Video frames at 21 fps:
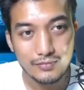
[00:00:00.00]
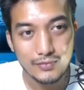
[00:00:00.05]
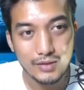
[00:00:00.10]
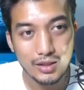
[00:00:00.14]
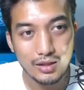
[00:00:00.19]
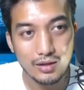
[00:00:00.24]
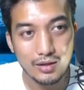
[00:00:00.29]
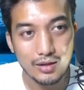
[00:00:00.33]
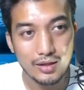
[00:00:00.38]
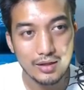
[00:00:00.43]

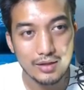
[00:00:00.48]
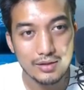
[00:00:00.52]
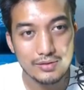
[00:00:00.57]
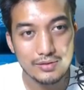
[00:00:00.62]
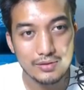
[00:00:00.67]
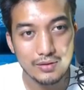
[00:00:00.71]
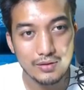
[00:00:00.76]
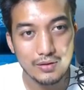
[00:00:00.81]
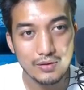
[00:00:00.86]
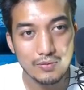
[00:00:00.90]
Okay,
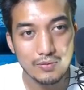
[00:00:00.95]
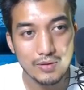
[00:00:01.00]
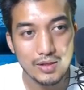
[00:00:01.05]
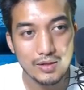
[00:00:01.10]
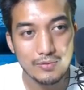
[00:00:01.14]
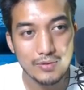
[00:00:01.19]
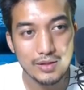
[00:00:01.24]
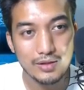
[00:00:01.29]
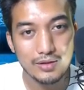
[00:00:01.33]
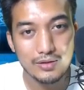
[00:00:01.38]
so what
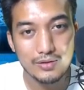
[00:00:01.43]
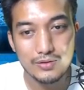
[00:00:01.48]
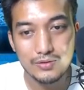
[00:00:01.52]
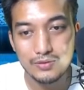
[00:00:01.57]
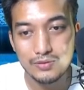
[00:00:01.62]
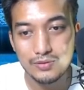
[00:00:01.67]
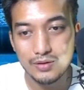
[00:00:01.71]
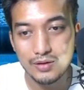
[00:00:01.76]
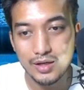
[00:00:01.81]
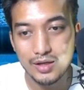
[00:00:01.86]
are we gonna
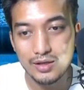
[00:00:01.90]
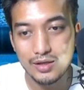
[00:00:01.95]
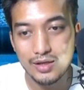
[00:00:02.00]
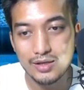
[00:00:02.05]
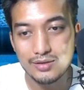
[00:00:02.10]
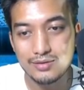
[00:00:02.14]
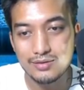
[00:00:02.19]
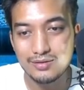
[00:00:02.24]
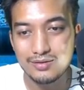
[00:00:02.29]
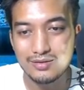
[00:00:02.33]
do? Okay,
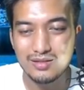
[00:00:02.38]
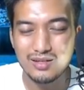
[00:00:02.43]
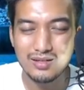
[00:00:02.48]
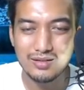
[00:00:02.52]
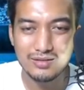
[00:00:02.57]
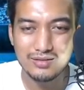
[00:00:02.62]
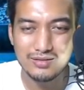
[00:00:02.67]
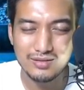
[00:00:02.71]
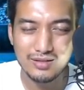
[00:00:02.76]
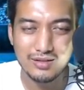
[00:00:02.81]
yes,
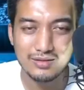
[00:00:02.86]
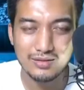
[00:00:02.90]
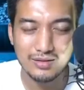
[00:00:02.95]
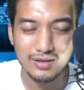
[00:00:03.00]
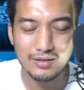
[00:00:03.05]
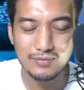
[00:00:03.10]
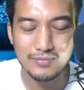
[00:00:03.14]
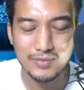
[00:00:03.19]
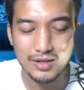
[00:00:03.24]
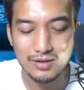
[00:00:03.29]
start, start the
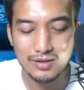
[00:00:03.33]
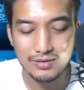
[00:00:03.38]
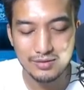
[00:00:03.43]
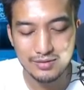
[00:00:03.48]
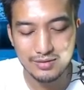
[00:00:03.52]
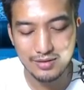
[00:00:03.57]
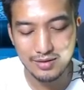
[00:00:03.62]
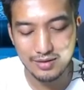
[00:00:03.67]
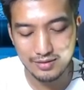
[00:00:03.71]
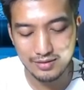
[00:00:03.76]
game,
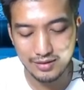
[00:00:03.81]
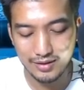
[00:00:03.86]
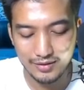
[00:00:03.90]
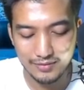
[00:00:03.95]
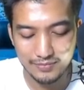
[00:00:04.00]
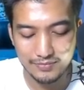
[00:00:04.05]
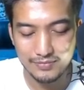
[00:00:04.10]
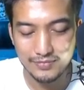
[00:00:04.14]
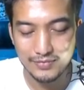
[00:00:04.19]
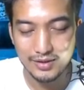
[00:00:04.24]
start the
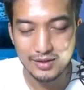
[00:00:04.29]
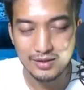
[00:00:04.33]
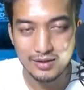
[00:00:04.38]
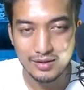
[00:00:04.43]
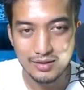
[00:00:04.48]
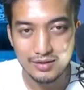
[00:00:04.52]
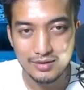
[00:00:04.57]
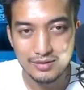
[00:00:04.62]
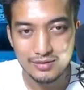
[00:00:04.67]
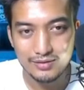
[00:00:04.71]
game,
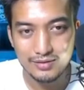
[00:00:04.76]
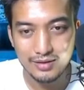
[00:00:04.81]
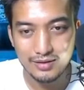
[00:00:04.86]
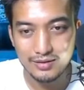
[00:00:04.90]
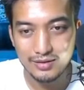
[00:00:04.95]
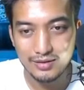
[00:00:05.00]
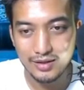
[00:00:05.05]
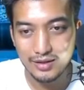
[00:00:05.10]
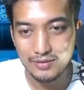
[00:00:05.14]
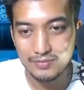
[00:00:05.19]

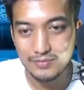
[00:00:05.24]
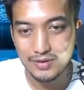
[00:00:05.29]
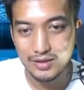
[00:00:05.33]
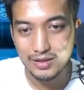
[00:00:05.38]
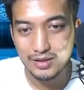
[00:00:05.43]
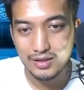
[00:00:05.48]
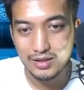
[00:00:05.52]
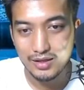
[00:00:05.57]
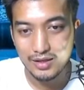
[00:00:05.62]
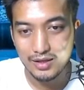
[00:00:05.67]
start the game,
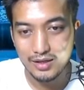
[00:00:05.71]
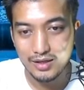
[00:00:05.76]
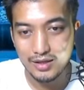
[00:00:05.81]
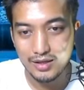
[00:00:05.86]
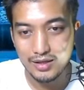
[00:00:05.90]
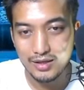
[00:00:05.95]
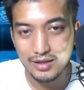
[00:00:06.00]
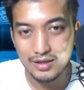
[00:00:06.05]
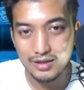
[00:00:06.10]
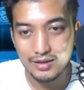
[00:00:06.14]

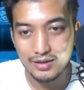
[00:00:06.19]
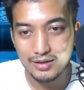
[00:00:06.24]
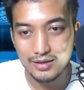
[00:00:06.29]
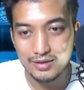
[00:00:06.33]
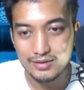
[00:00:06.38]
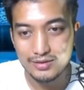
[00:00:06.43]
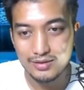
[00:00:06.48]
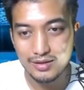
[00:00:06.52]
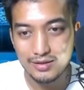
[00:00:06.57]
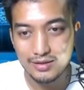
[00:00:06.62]
and
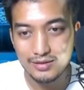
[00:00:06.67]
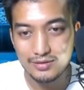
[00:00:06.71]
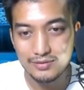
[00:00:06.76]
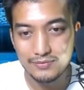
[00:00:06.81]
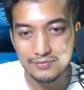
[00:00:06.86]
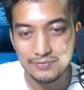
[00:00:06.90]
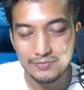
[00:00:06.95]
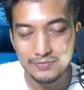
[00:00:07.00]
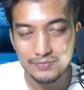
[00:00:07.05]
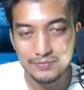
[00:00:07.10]
let's start.
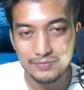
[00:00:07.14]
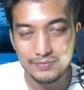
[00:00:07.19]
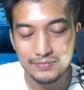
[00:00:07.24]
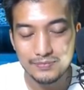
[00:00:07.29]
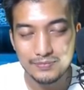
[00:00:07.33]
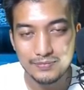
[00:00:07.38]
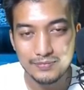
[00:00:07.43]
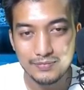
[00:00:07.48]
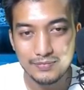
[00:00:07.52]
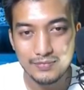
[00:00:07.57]

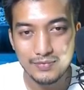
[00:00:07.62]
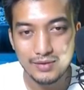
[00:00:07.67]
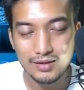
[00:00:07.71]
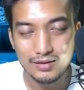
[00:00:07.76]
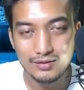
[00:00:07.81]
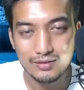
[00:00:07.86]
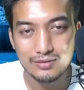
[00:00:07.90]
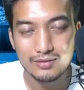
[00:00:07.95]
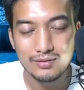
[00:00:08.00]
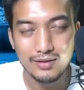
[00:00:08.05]

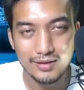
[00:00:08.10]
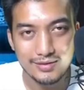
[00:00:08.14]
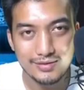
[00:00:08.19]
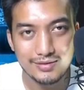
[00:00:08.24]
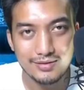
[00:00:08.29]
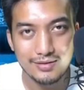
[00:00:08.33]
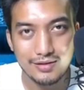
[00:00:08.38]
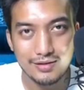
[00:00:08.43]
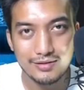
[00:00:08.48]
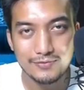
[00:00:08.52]
Let's
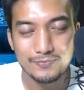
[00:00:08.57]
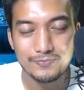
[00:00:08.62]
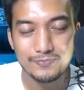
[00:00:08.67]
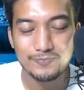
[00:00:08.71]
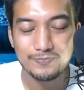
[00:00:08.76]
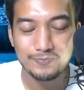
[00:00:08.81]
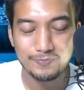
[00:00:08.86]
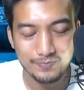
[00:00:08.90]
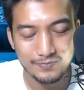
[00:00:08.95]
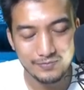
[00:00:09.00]
start,
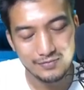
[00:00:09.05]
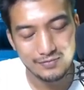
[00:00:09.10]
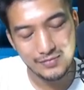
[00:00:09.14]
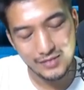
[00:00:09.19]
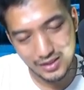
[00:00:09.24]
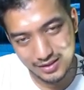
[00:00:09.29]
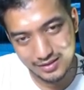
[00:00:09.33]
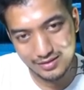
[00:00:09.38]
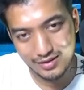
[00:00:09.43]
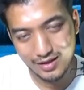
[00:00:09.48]

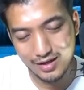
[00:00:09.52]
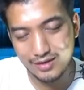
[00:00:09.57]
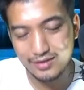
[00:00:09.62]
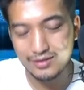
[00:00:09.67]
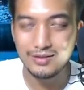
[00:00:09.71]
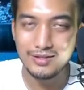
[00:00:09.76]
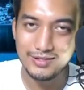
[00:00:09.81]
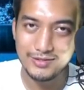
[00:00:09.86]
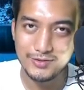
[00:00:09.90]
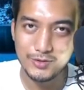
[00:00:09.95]
start.
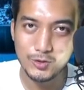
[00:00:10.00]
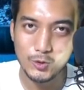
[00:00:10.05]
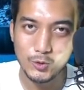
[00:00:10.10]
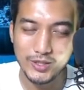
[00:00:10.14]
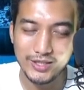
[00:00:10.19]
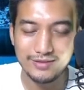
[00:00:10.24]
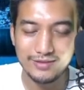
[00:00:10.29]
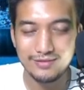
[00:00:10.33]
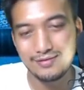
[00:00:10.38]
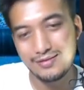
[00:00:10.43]
Let's
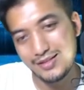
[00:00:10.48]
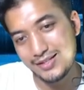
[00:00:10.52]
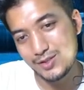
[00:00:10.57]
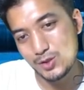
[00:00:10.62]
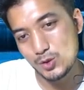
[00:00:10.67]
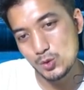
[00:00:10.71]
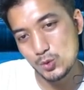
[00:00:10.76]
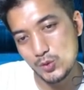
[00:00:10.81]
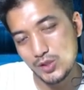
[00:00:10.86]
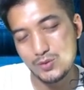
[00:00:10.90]
do it.
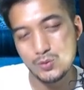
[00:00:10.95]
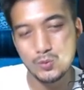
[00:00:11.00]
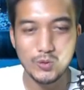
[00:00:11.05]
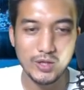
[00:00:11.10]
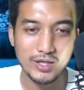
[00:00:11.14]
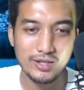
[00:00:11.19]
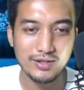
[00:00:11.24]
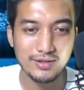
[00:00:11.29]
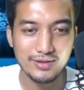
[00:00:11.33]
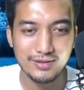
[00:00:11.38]
Let's do it. Why not?